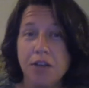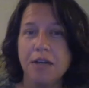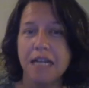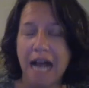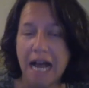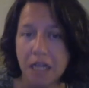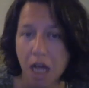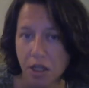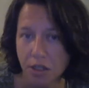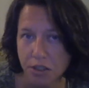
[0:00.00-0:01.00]
you can add
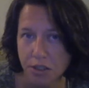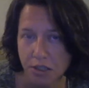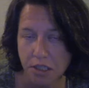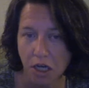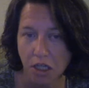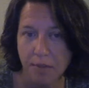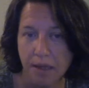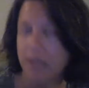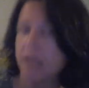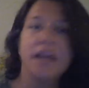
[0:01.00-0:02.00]
color to the
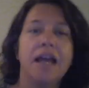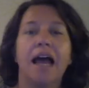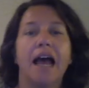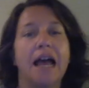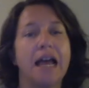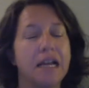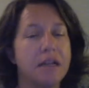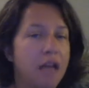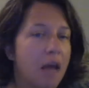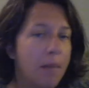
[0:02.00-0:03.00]
document
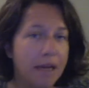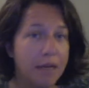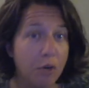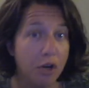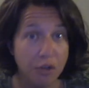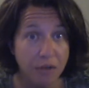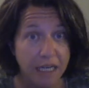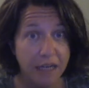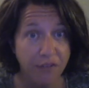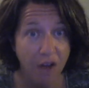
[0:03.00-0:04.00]
and pick a more unique